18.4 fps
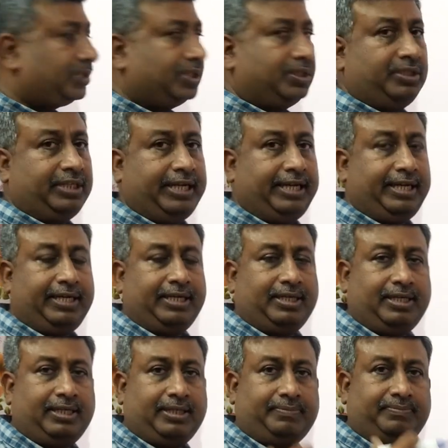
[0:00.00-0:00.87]

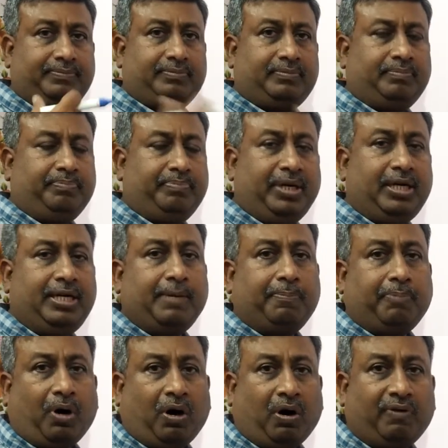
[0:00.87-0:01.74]
the
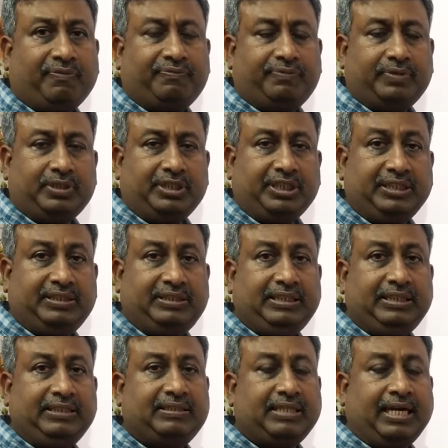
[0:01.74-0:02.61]
buildup of
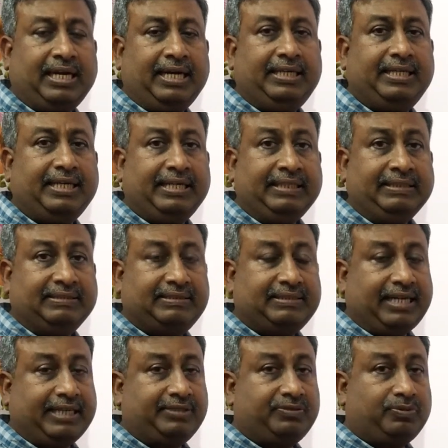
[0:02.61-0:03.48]
disease and
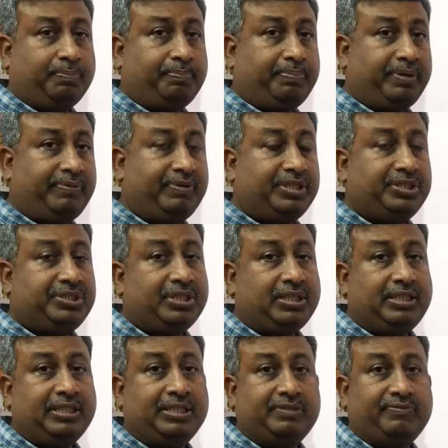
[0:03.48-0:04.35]
insect. So,
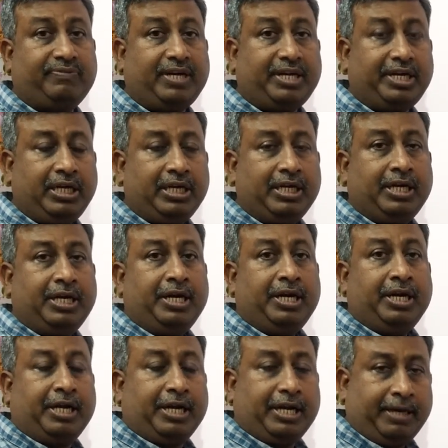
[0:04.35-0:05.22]
prevention is very
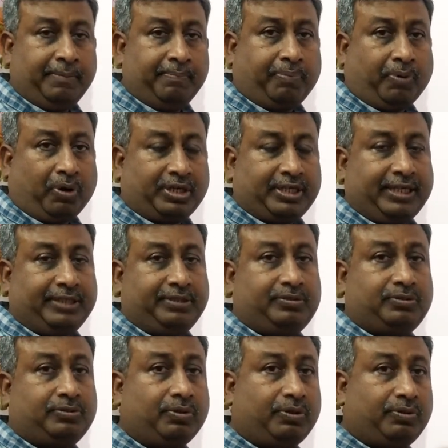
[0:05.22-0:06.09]
important.
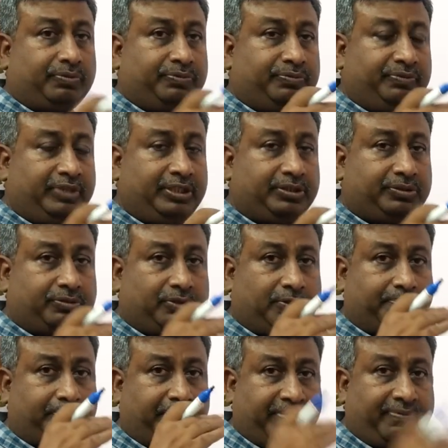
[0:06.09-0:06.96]
So, we
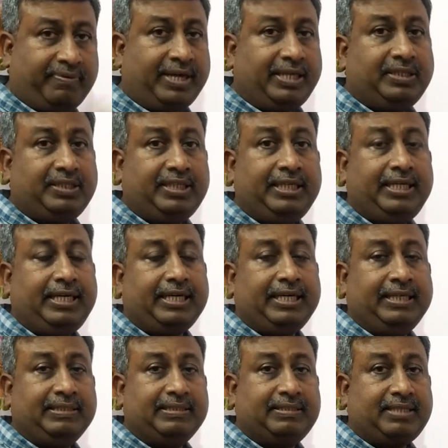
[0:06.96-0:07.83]
should prevent the
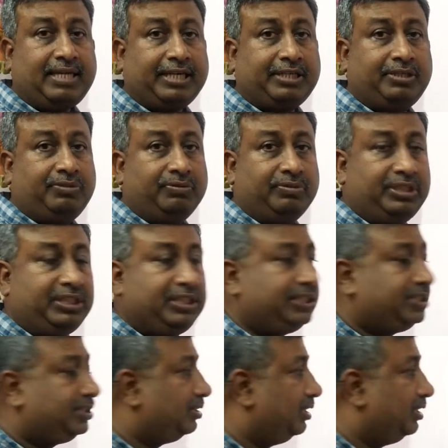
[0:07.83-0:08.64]
insect to reach